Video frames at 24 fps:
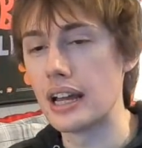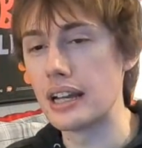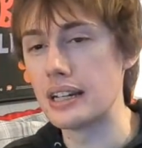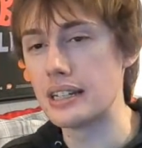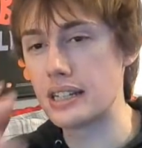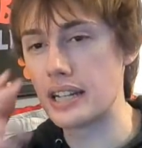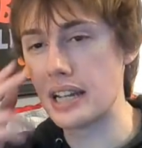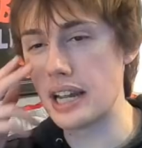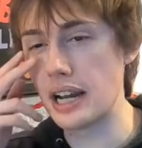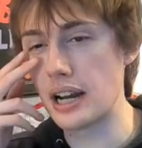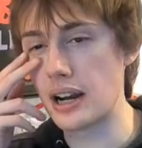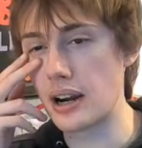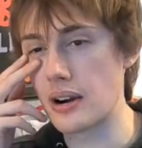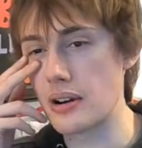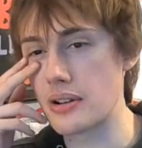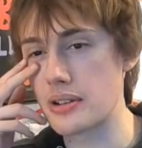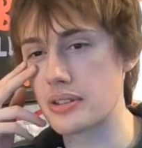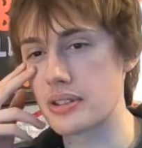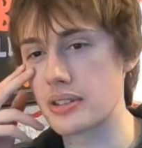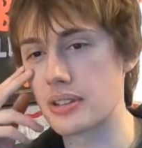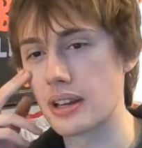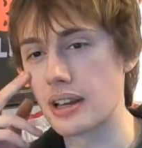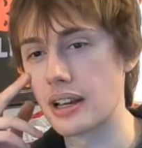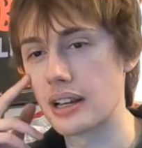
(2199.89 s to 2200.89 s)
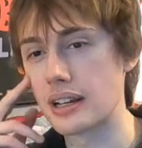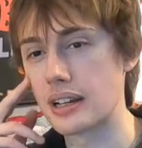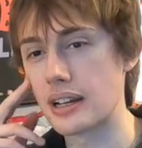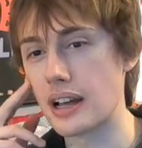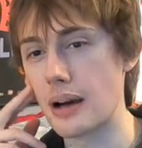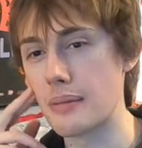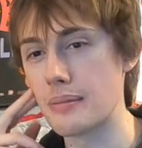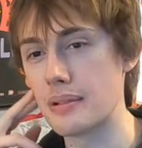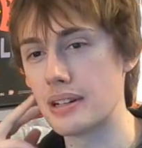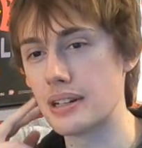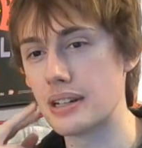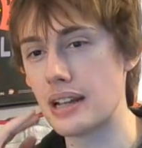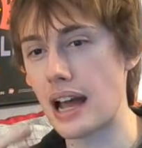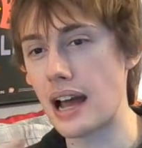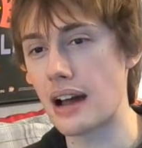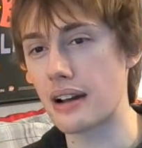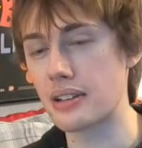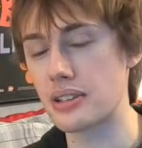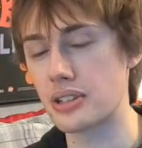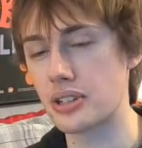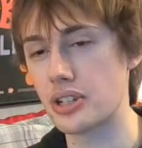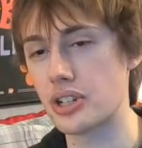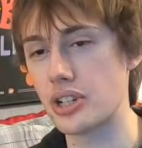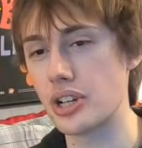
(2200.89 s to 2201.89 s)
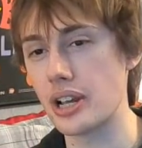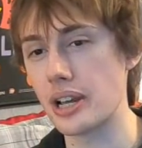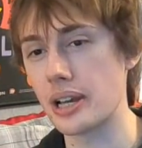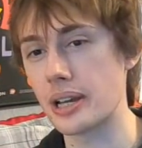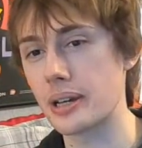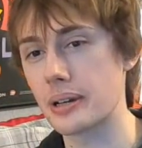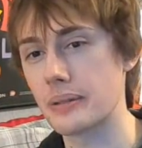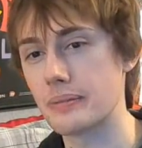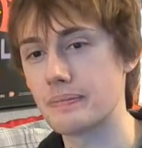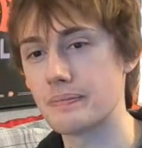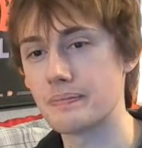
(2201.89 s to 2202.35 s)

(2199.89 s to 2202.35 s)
tears coming down his cheek.